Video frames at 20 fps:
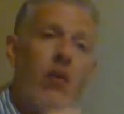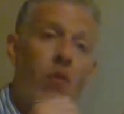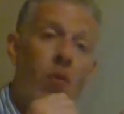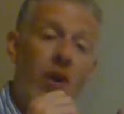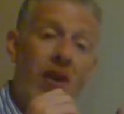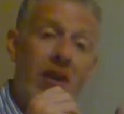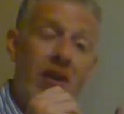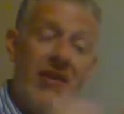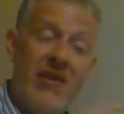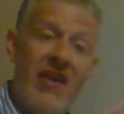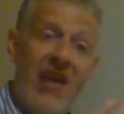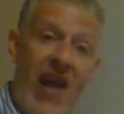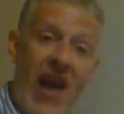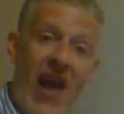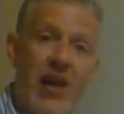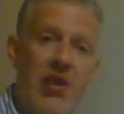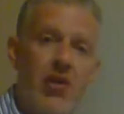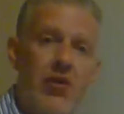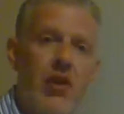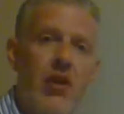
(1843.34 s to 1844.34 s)
What is it
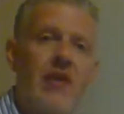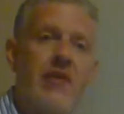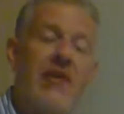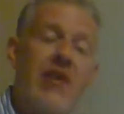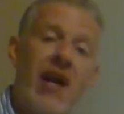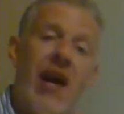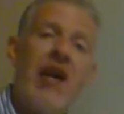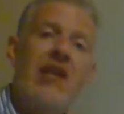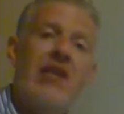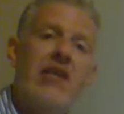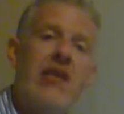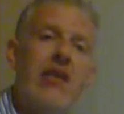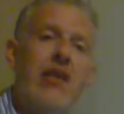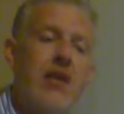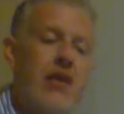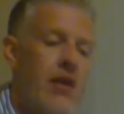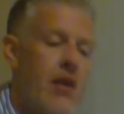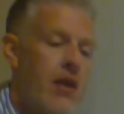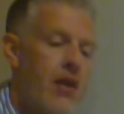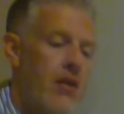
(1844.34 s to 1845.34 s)
actually? It's the
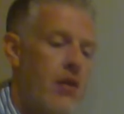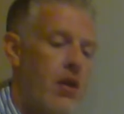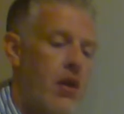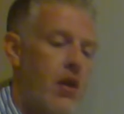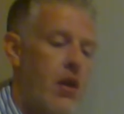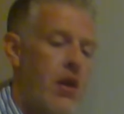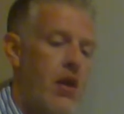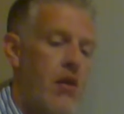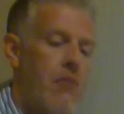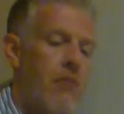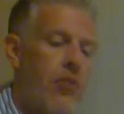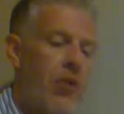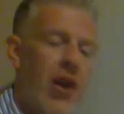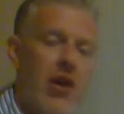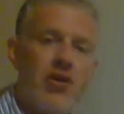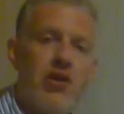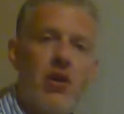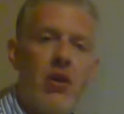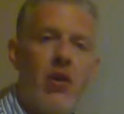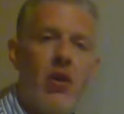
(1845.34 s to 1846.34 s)
idea that
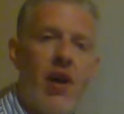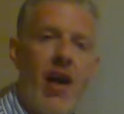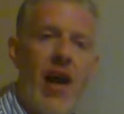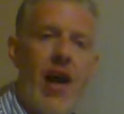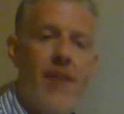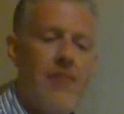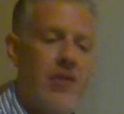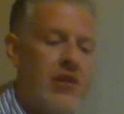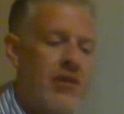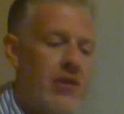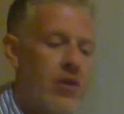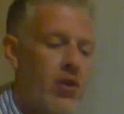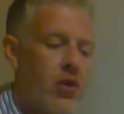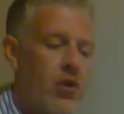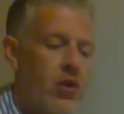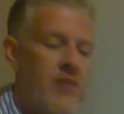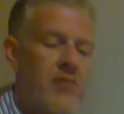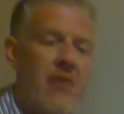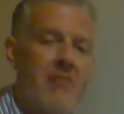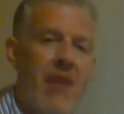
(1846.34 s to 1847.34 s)
pleasure or happiness can
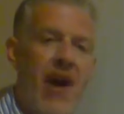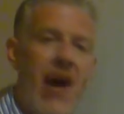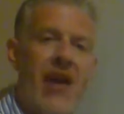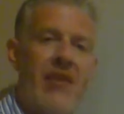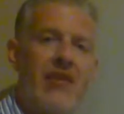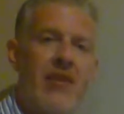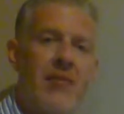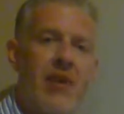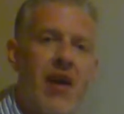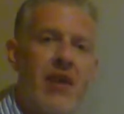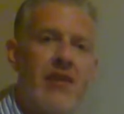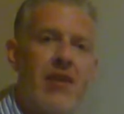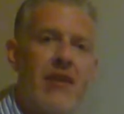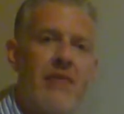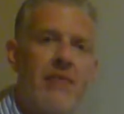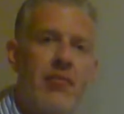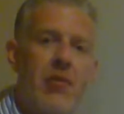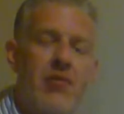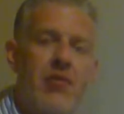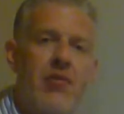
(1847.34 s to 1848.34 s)
only be maximized
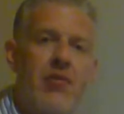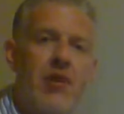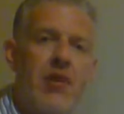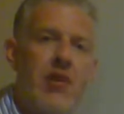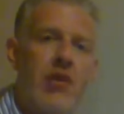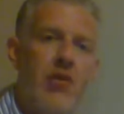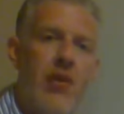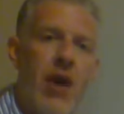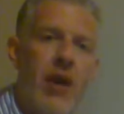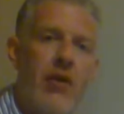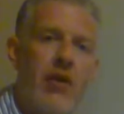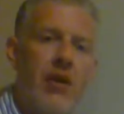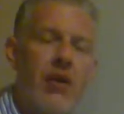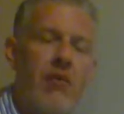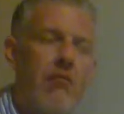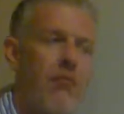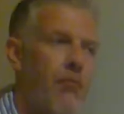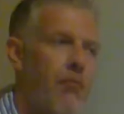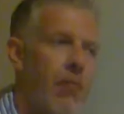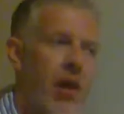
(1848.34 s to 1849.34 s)
if pursued indirectly
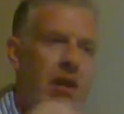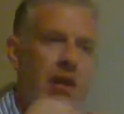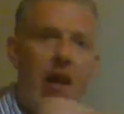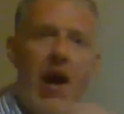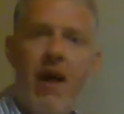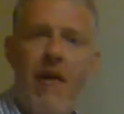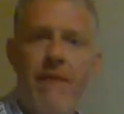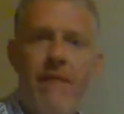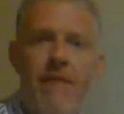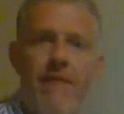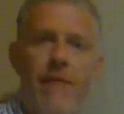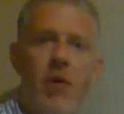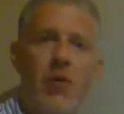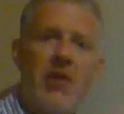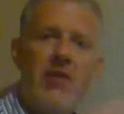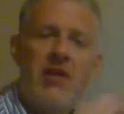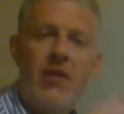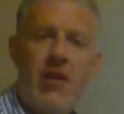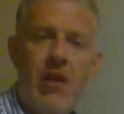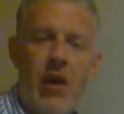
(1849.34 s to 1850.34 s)
by not
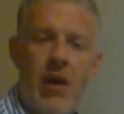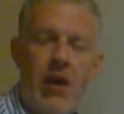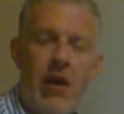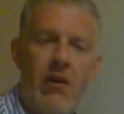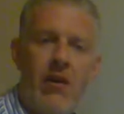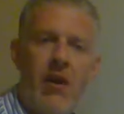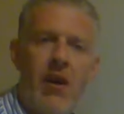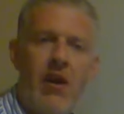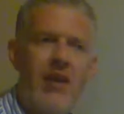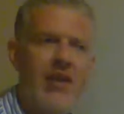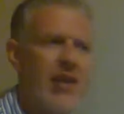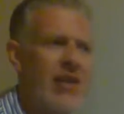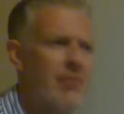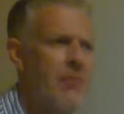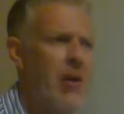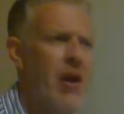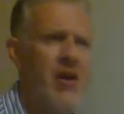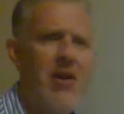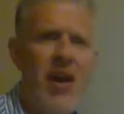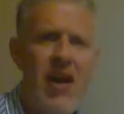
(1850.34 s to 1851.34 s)
focusing on it, right? And that's
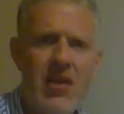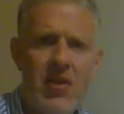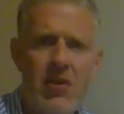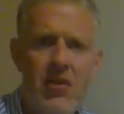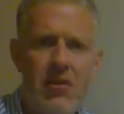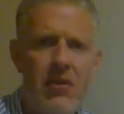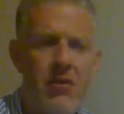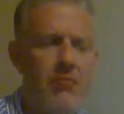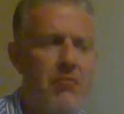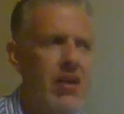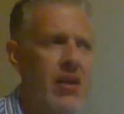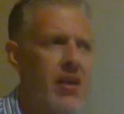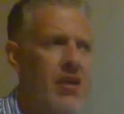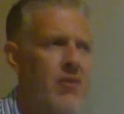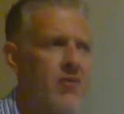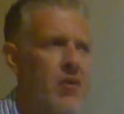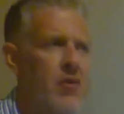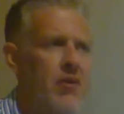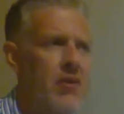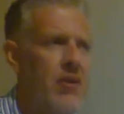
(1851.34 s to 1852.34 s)
paradoxical
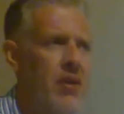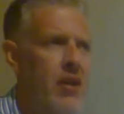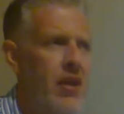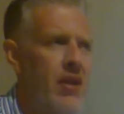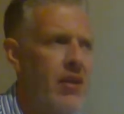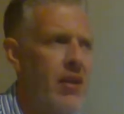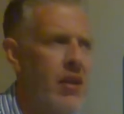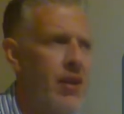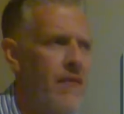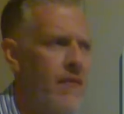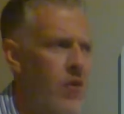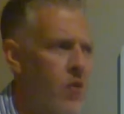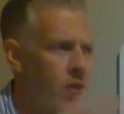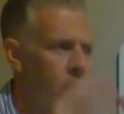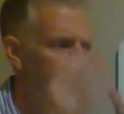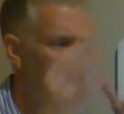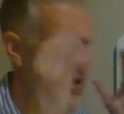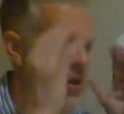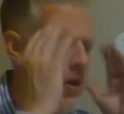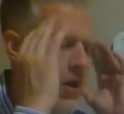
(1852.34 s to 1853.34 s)
because we would think that if you
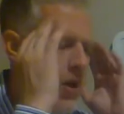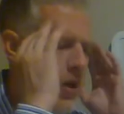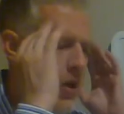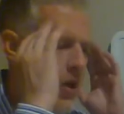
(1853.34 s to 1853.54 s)
want to